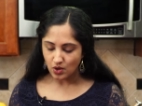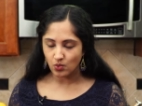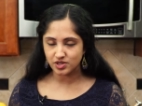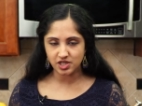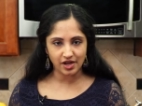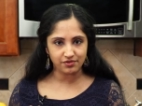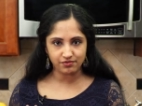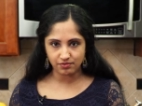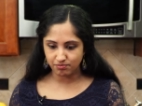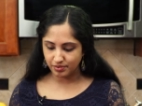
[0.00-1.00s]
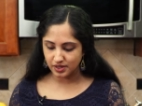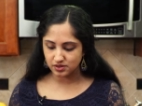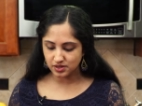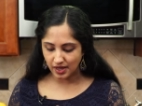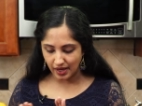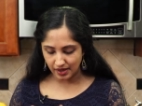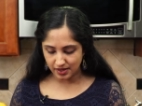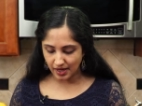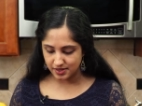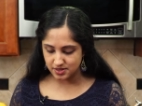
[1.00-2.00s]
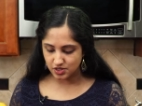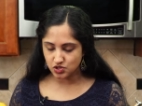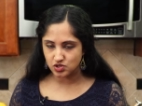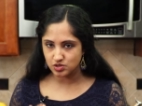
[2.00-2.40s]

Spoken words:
which I have peeled and diced into